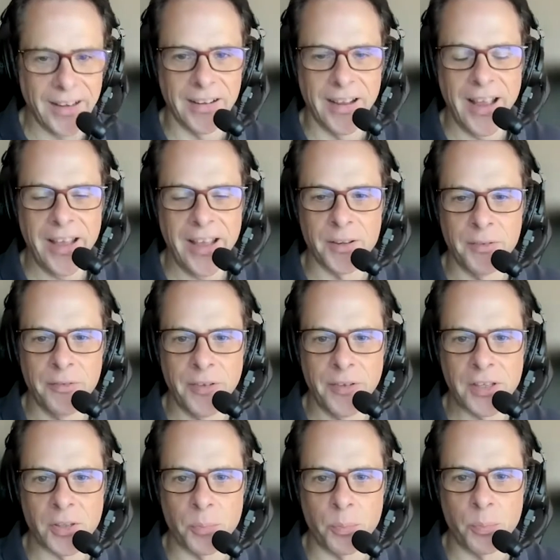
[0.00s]
to
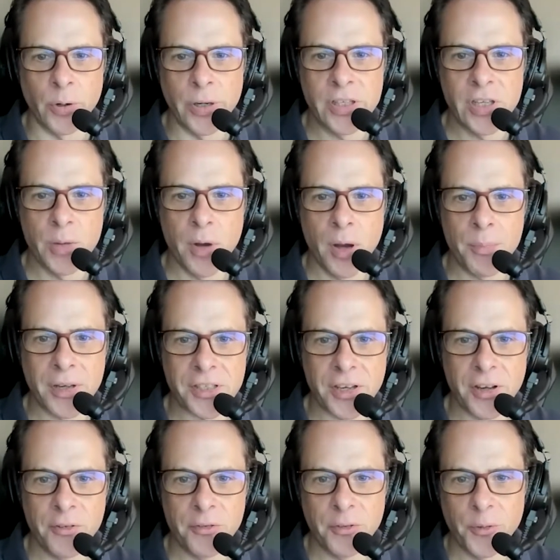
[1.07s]
fix a printer by
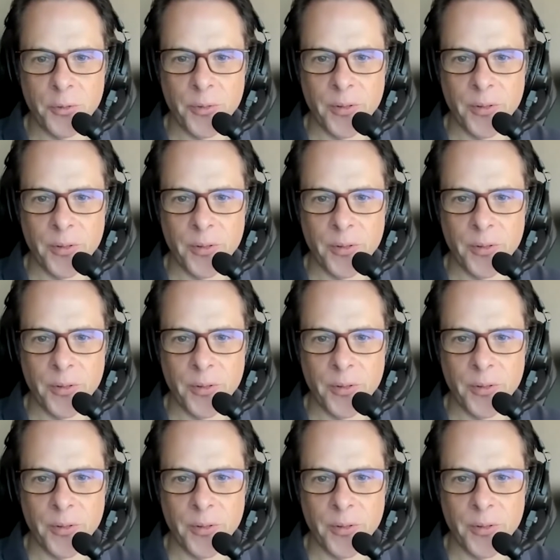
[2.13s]
myself.